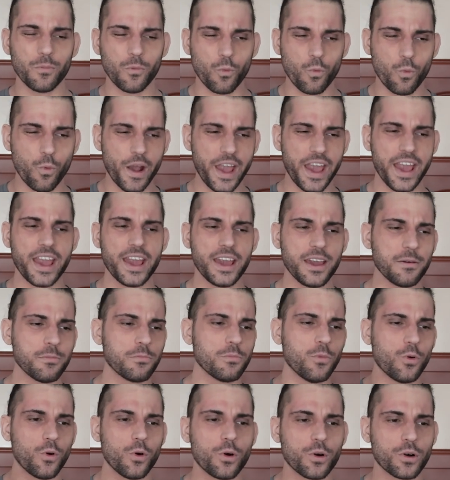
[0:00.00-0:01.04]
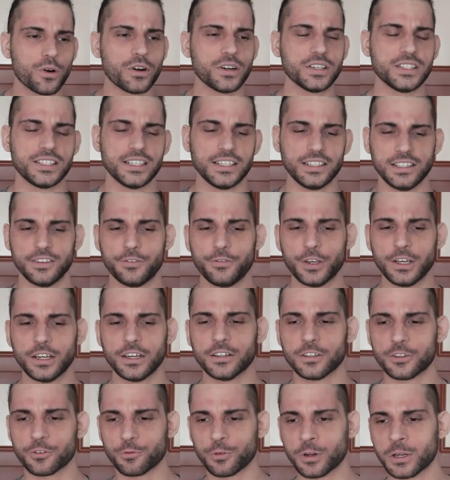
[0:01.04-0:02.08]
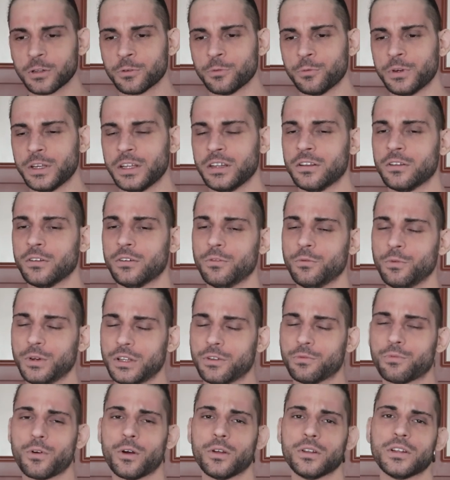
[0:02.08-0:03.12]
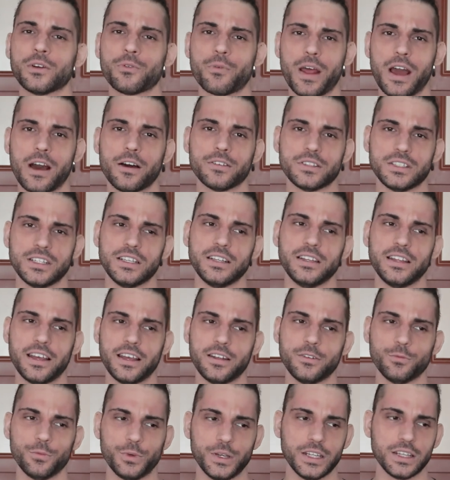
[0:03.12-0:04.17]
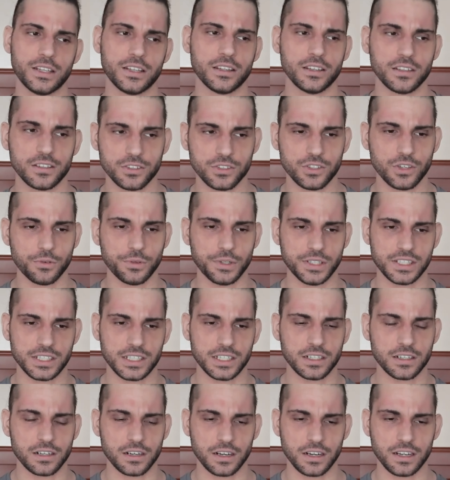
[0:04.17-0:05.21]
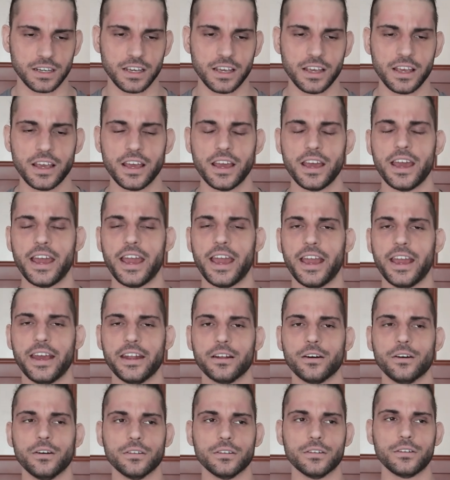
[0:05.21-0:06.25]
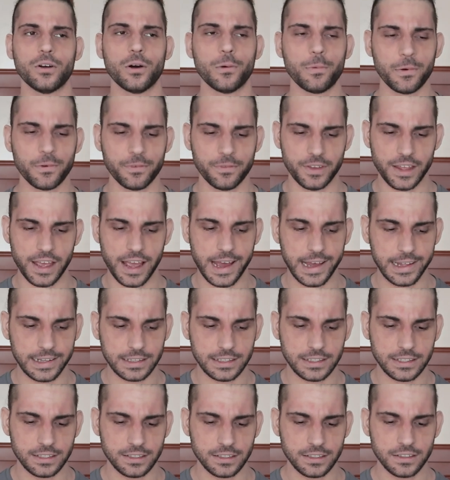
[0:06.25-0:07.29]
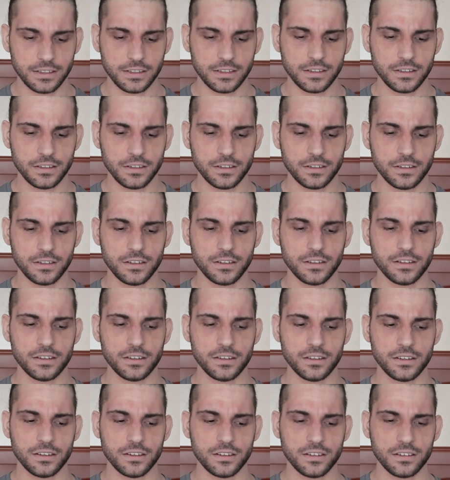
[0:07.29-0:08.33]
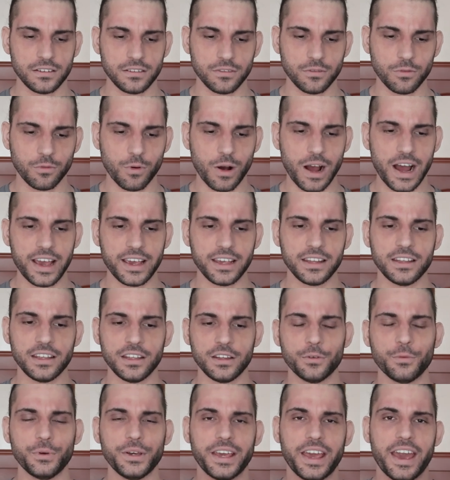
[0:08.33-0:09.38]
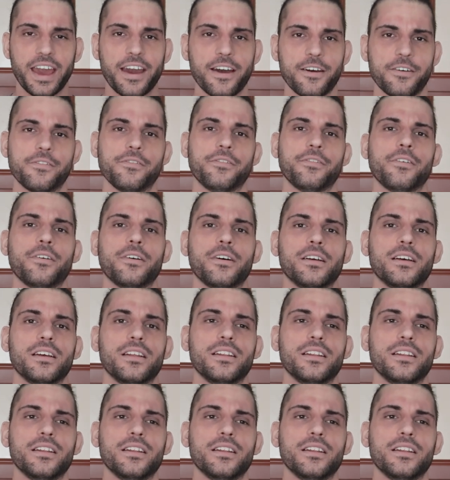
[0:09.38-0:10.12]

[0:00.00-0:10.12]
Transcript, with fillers: way more significant run when with Ronda Rousey than with Zoe Stark. And on top of that, why did we have